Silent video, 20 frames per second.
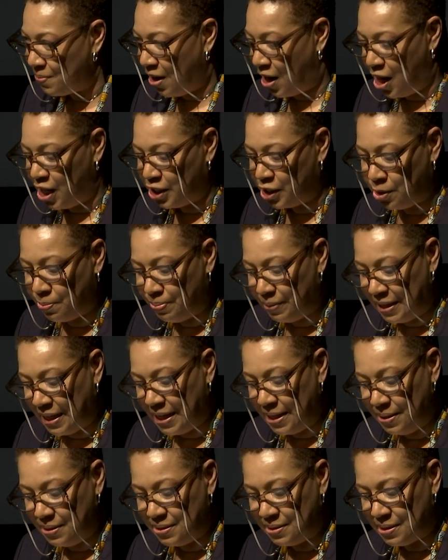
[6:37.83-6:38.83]

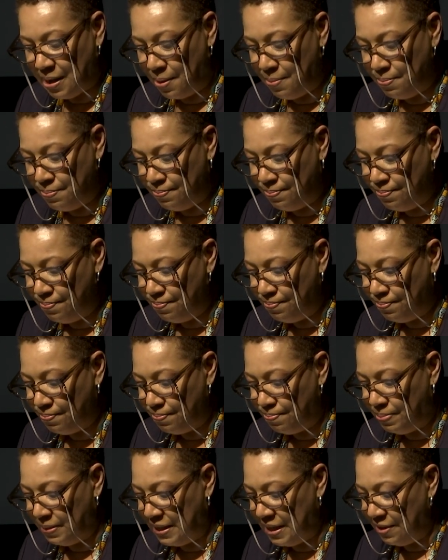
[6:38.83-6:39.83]
Arguably, some
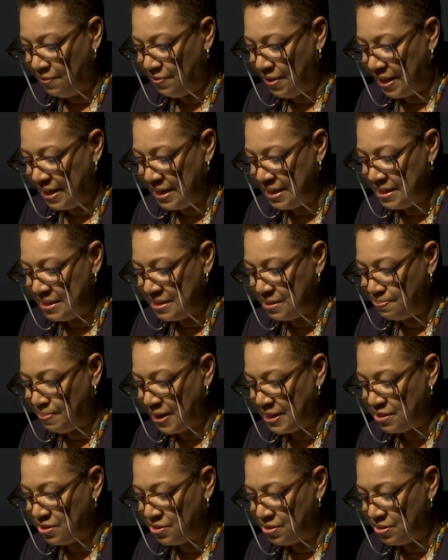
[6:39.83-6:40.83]
believe that his
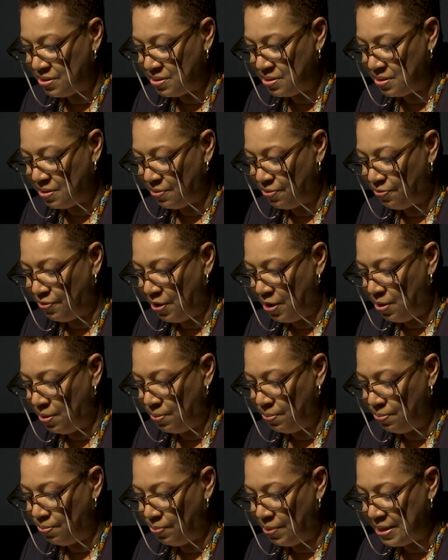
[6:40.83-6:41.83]
best
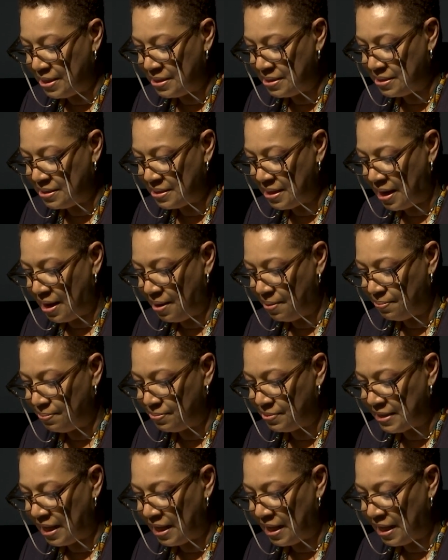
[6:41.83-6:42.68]
film was um,